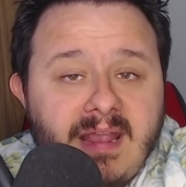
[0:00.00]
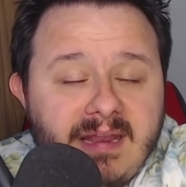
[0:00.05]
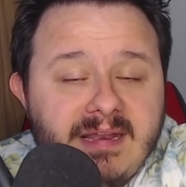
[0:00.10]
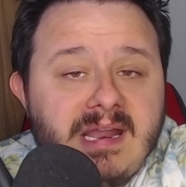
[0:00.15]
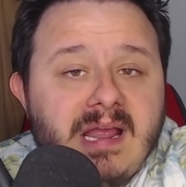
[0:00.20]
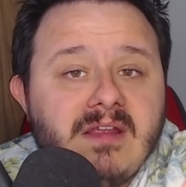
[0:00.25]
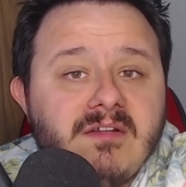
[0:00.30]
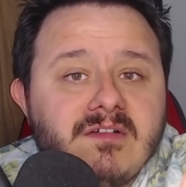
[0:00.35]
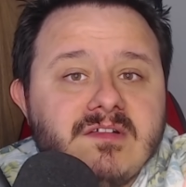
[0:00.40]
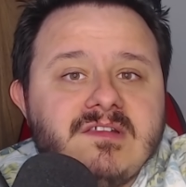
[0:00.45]

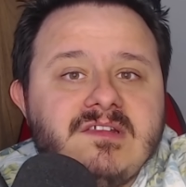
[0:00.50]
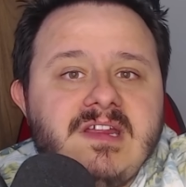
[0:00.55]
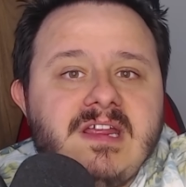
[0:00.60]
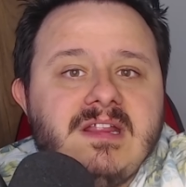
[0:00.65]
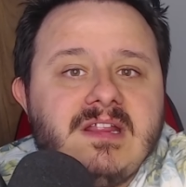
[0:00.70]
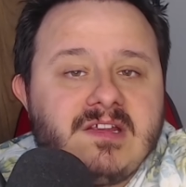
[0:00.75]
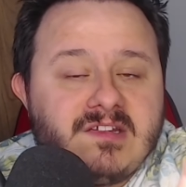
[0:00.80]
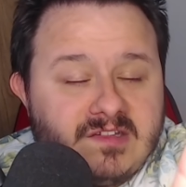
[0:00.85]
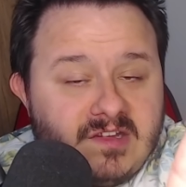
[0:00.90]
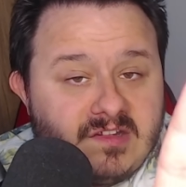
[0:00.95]
And now you're
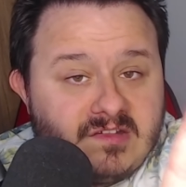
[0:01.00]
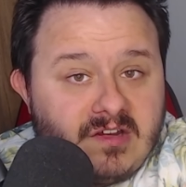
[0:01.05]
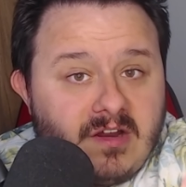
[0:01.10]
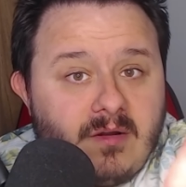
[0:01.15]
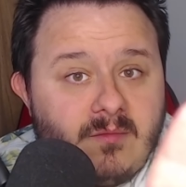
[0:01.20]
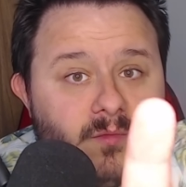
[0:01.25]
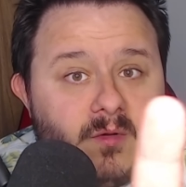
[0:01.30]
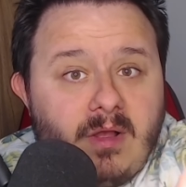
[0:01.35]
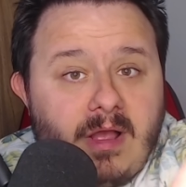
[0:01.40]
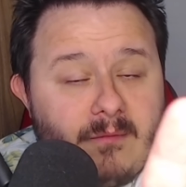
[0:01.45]
seeing this to
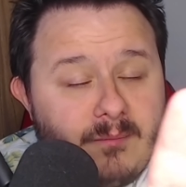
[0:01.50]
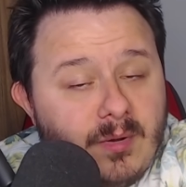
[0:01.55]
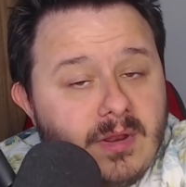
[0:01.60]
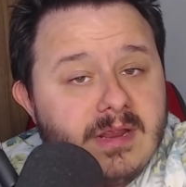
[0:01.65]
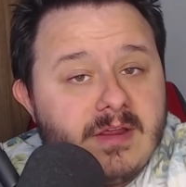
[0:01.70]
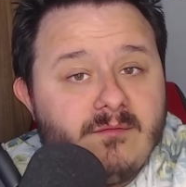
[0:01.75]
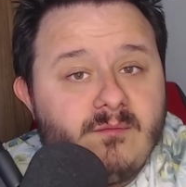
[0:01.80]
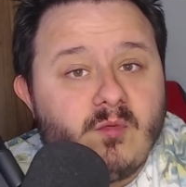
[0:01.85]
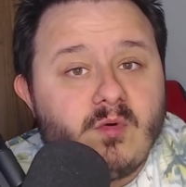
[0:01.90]
start. Well, I'll probably